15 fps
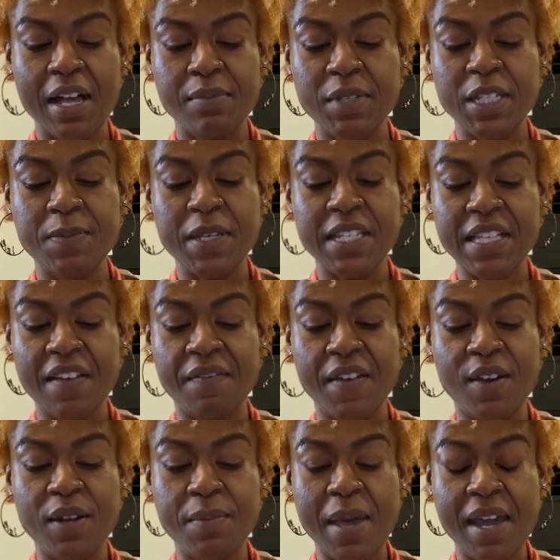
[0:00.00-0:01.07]
just because I
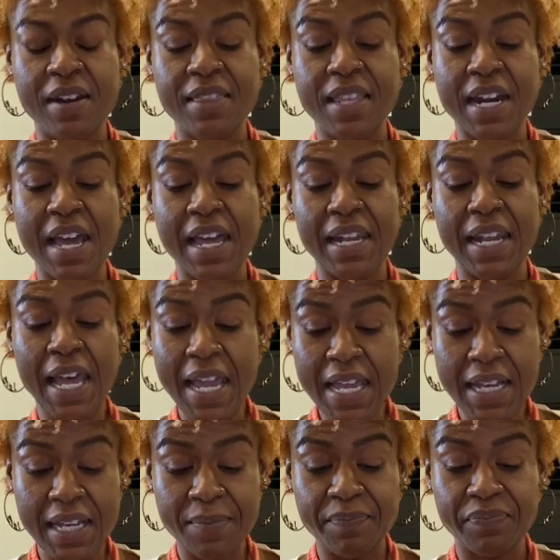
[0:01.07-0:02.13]
found a pattern that I
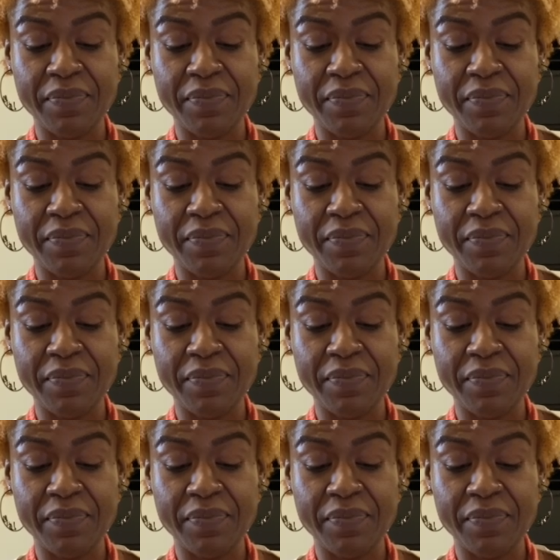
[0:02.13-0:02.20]
like.